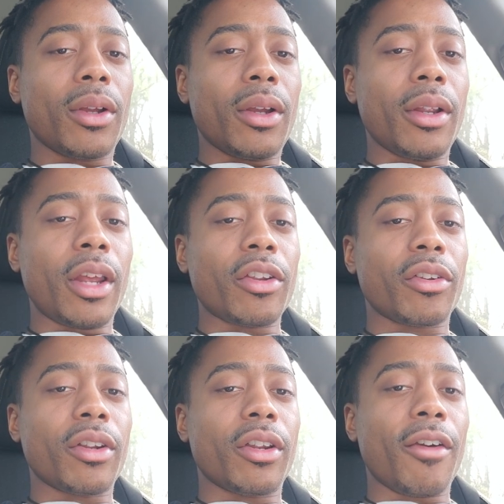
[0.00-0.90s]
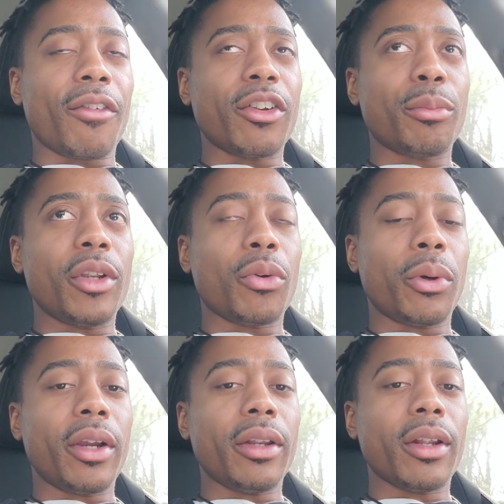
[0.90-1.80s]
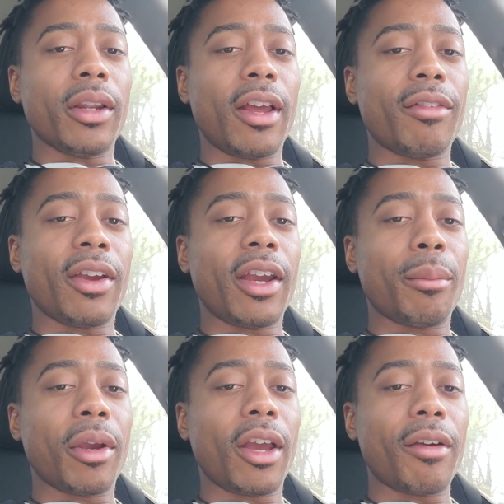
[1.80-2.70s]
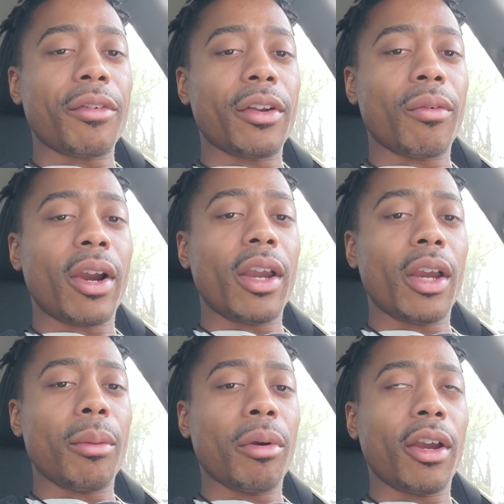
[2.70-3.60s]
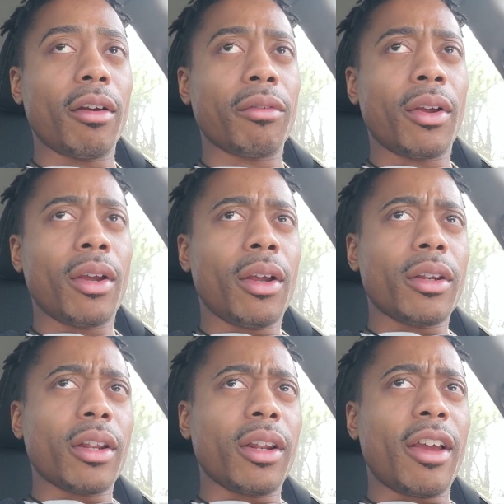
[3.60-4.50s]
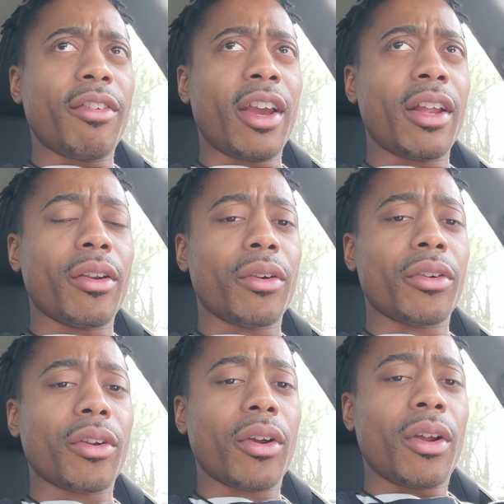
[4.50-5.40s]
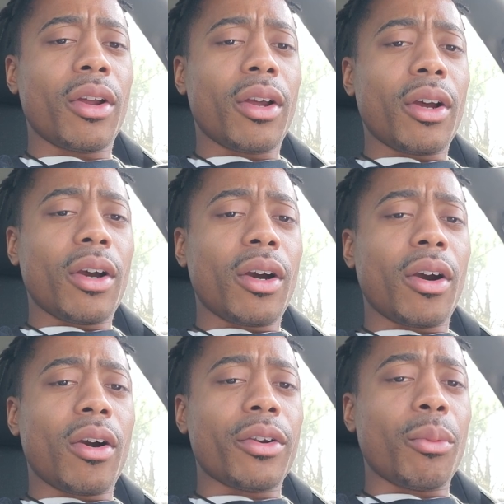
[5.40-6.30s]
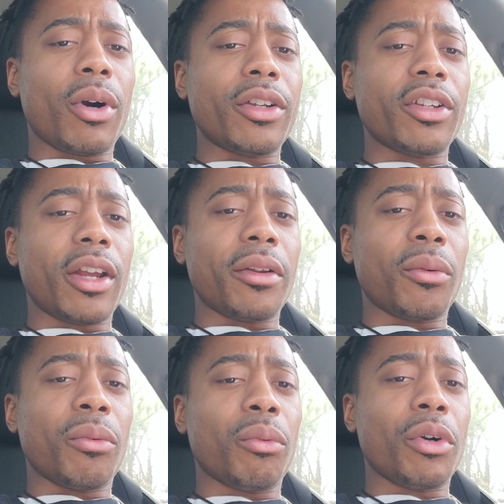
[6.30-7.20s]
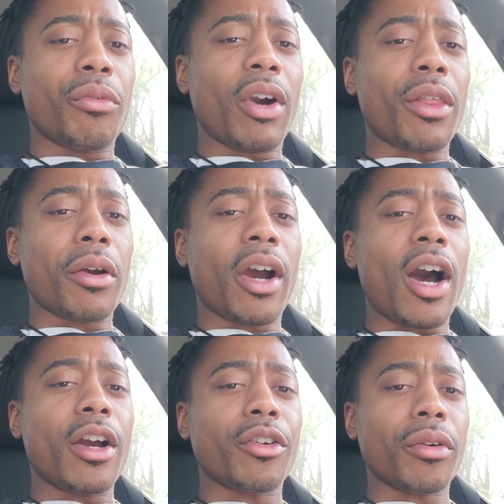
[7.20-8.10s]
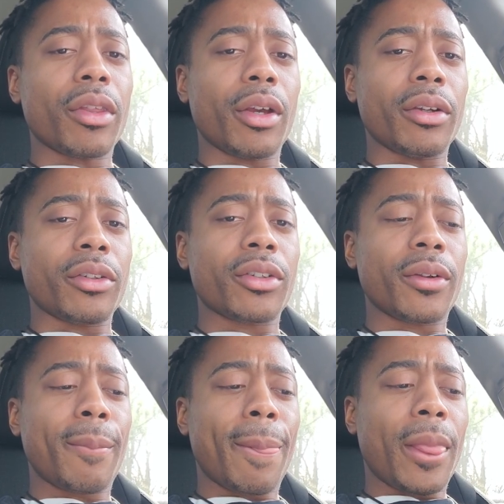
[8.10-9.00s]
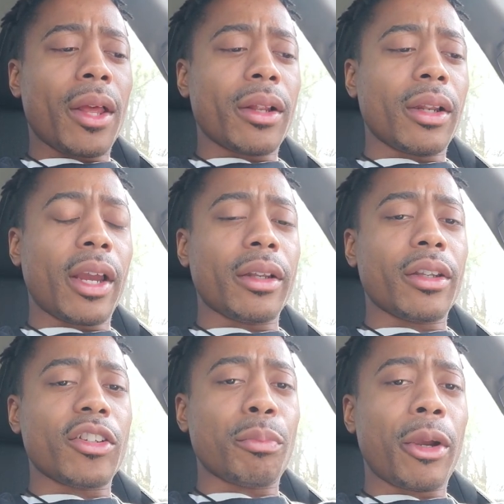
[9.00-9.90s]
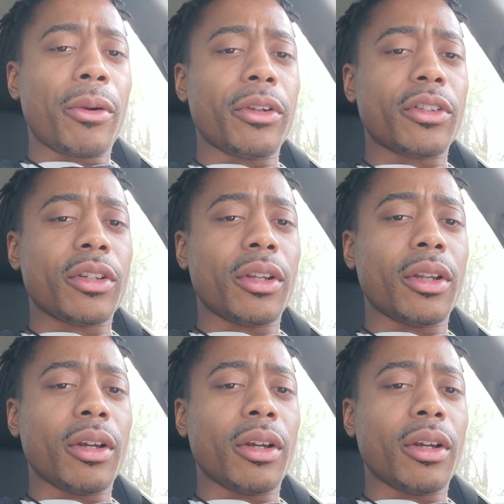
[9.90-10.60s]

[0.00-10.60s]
And that's the difference between the left-hand path and the right-hand path. The left-handers are the ones that would rather conjure things, like the spirits and